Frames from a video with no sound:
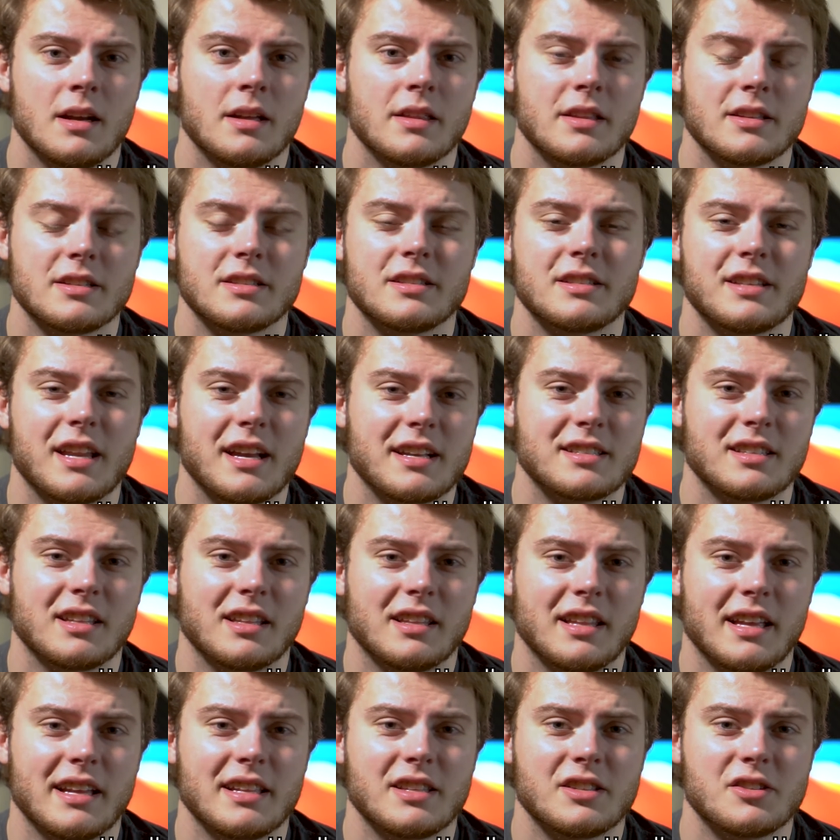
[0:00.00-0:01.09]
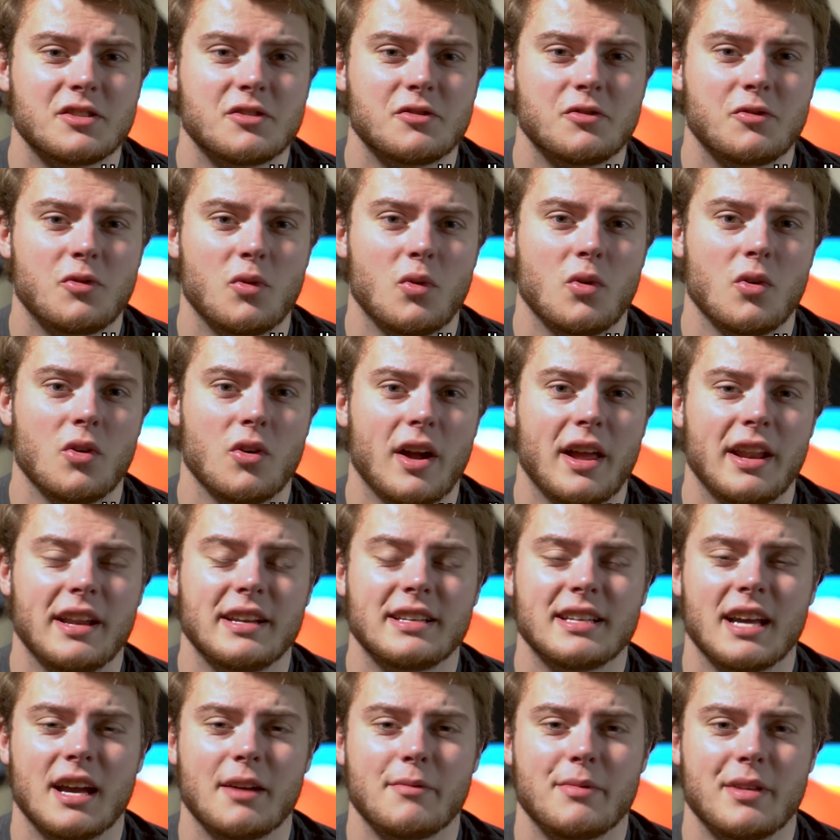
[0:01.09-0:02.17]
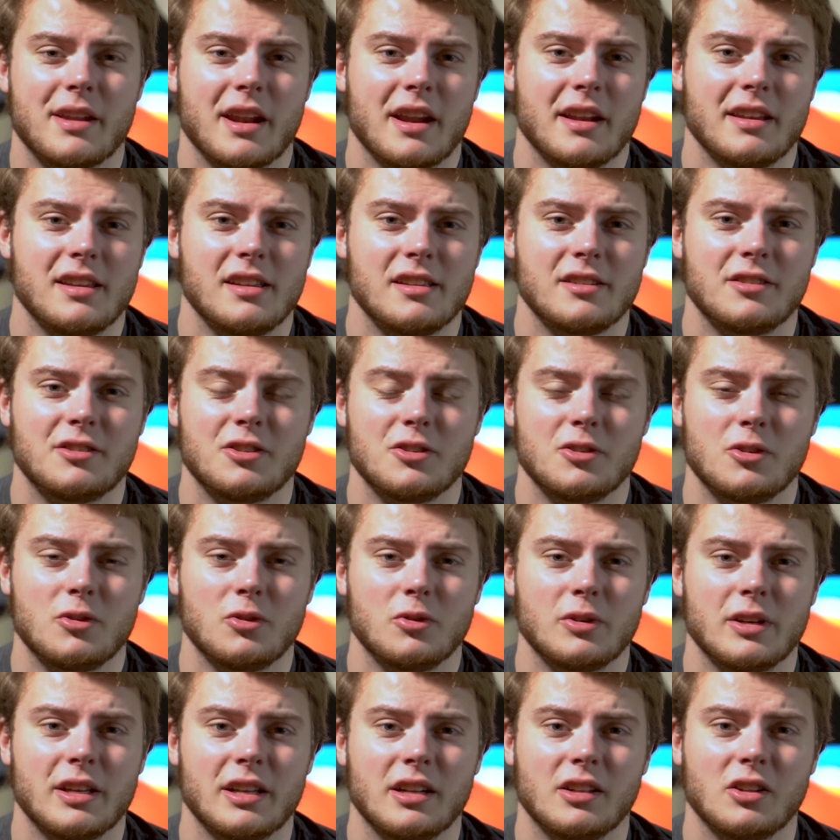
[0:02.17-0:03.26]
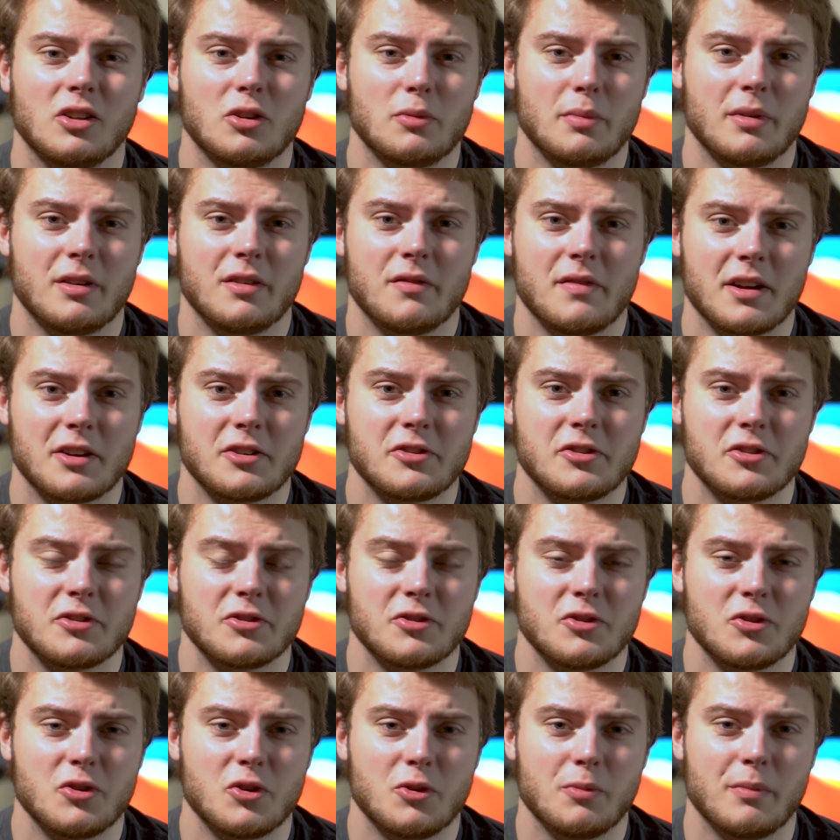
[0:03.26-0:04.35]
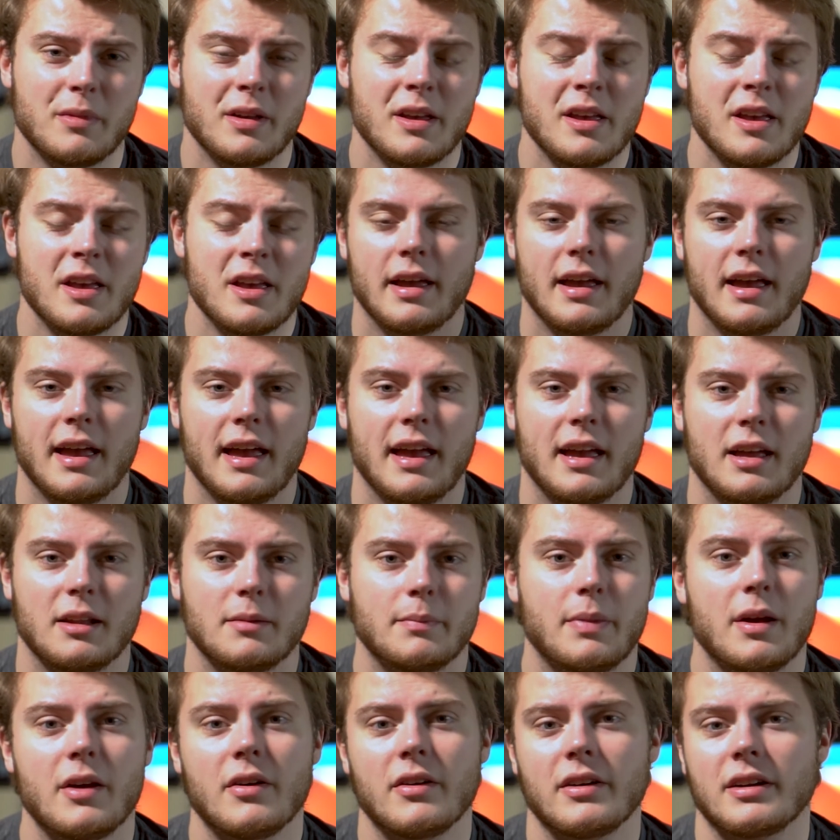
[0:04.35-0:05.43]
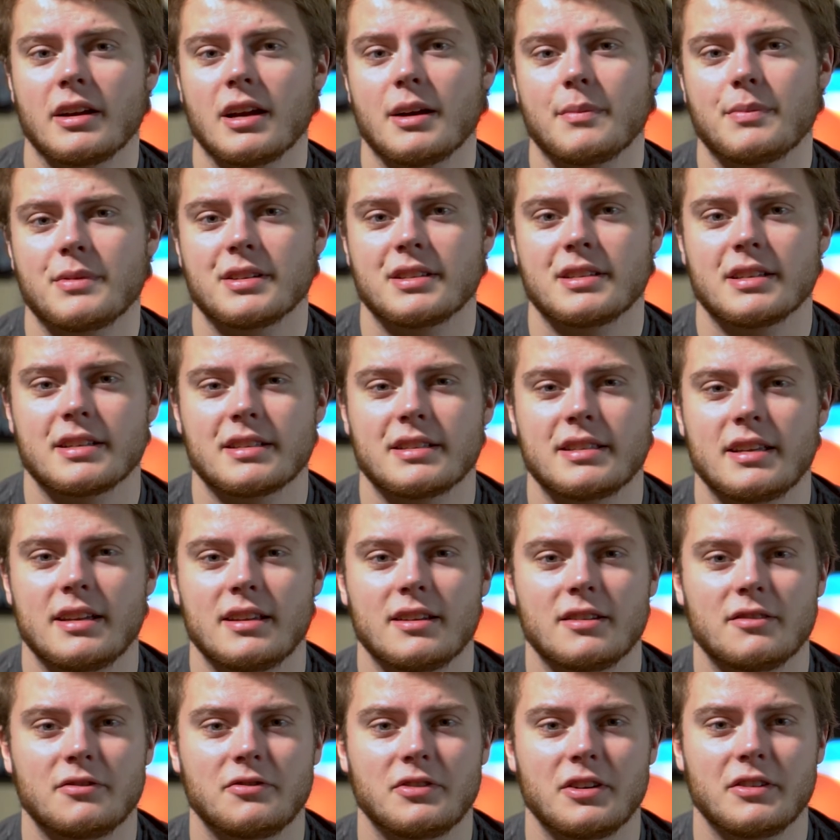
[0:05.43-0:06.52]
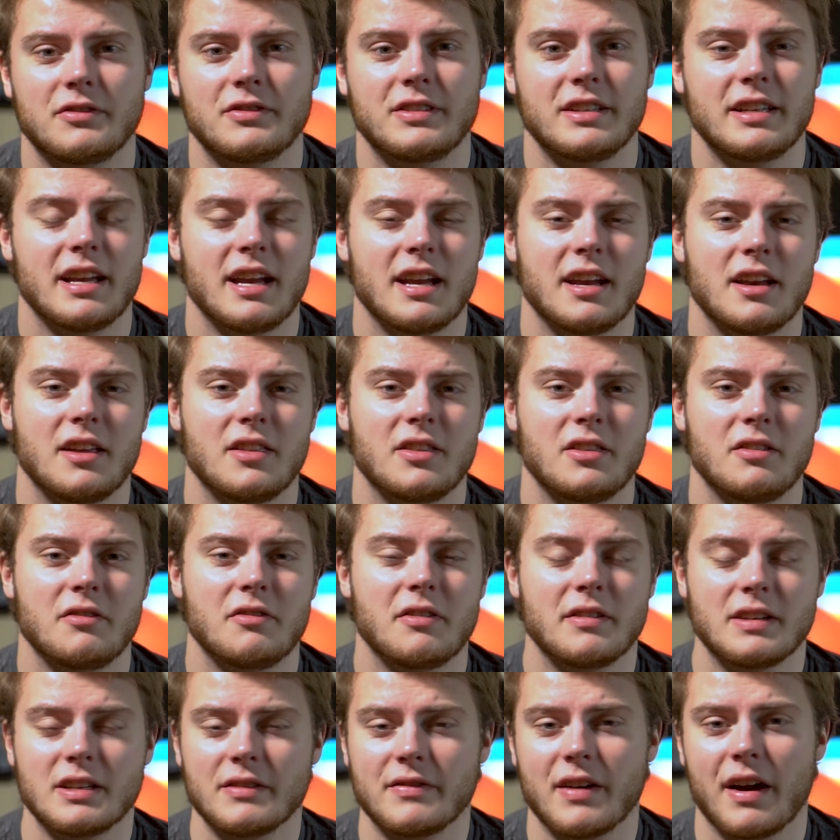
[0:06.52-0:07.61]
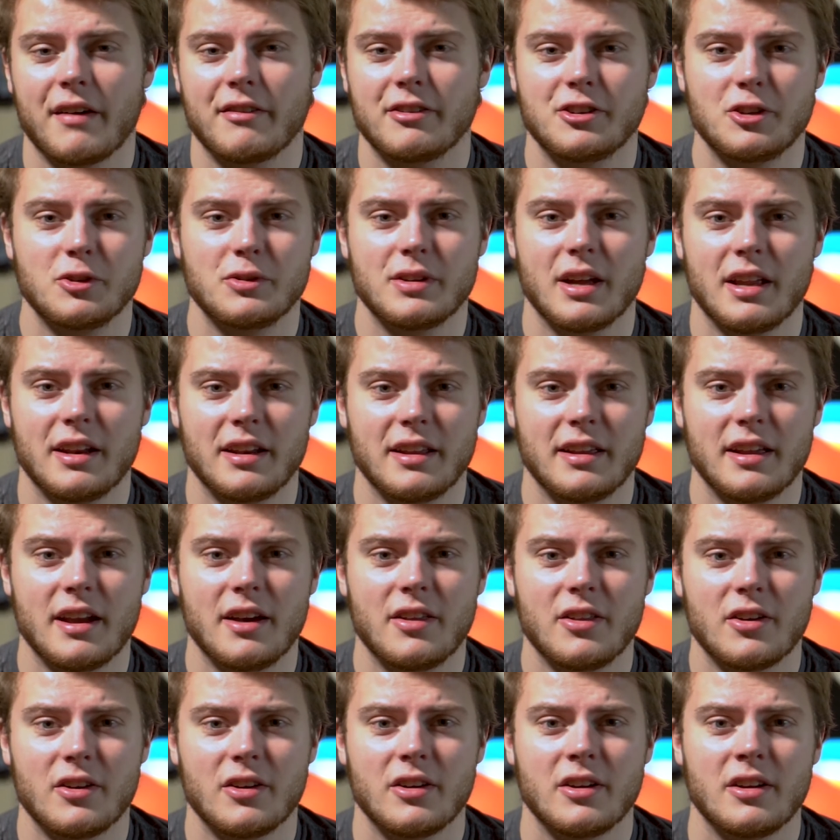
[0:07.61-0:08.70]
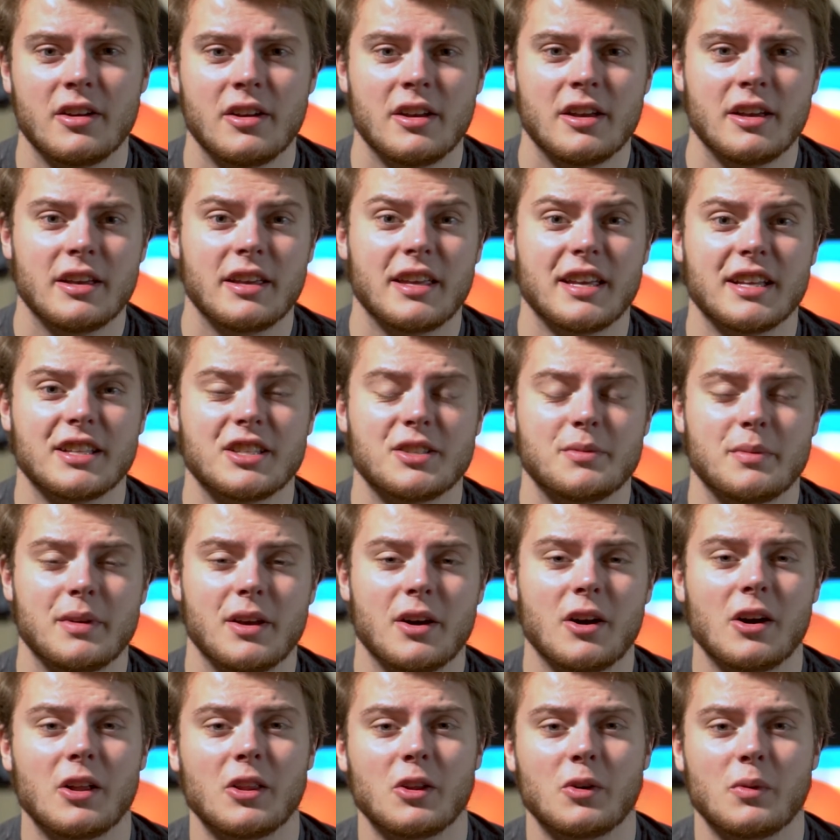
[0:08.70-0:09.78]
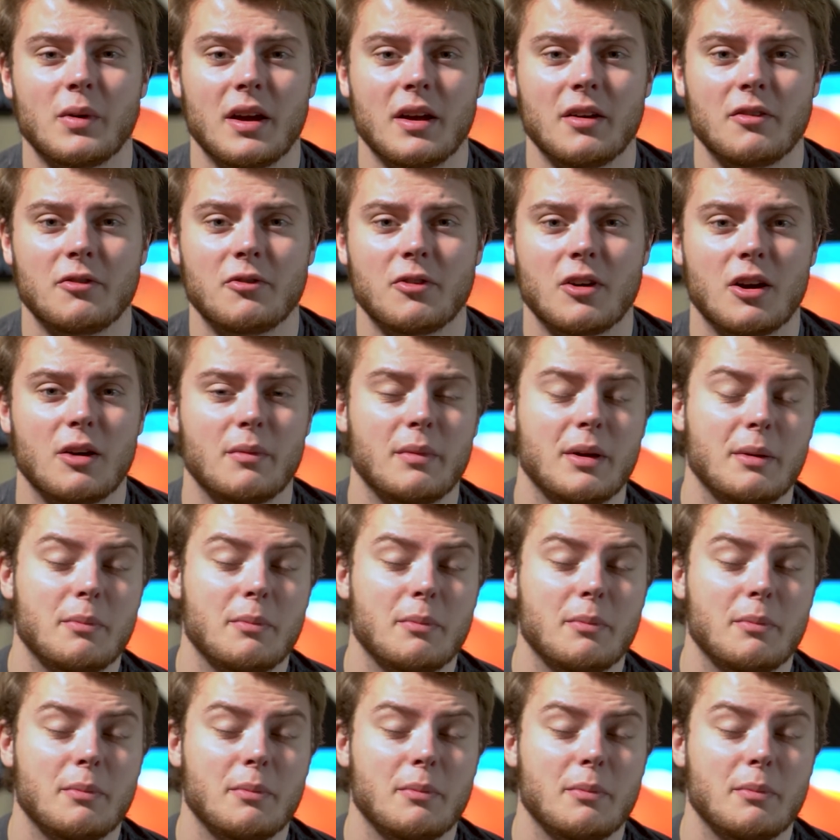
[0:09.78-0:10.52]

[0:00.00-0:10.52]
This is an excellent lens for any time that I need to get a little bit of extra zoom, and pairing up the 16-50 and the 55-210 together gets me all the way from a